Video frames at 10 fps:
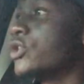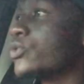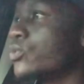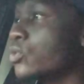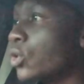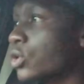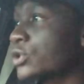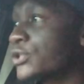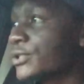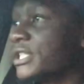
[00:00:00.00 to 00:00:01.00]
you
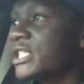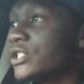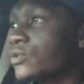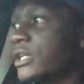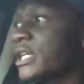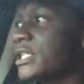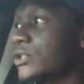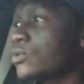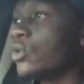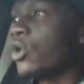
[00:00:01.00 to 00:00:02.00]
also need to get
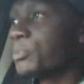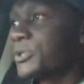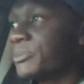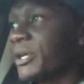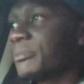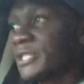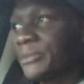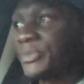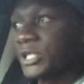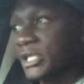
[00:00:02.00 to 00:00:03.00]
to optimum
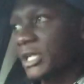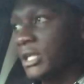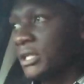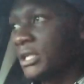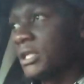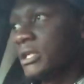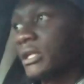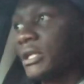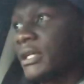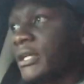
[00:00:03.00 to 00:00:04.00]
temperature
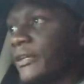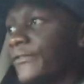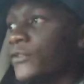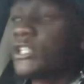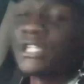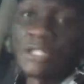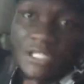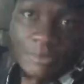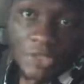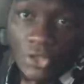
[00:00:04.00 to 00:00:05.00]
uh, for the
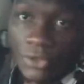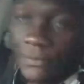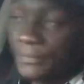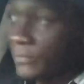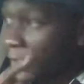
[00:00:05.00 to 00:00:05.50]
transmission